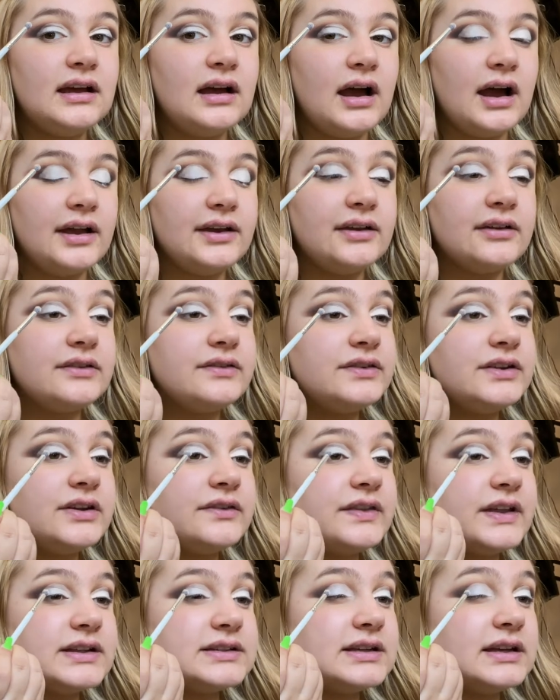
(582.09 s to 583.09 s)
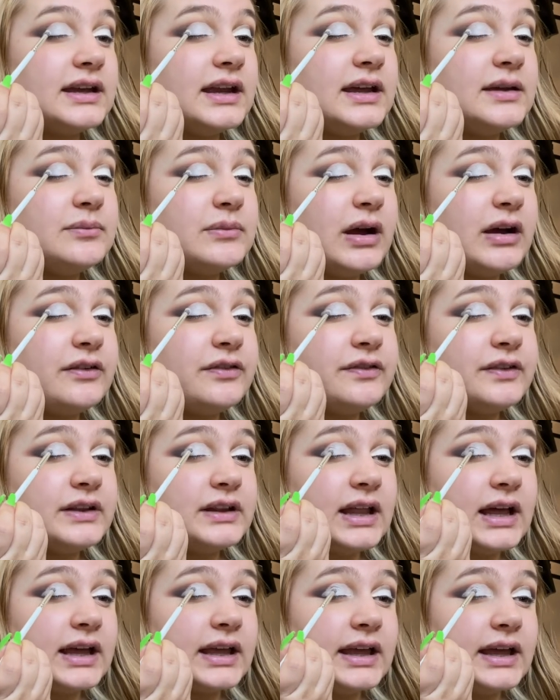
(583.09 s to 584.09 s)
I don't even know if that's her name, but I feel
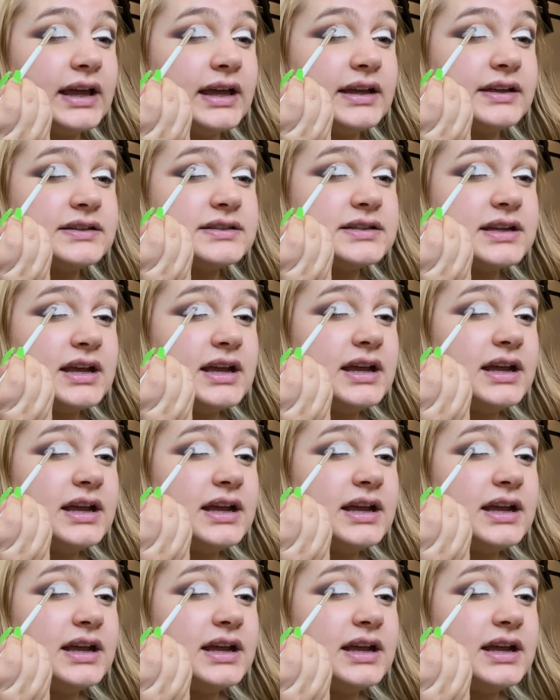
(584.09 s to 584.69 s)
like it is,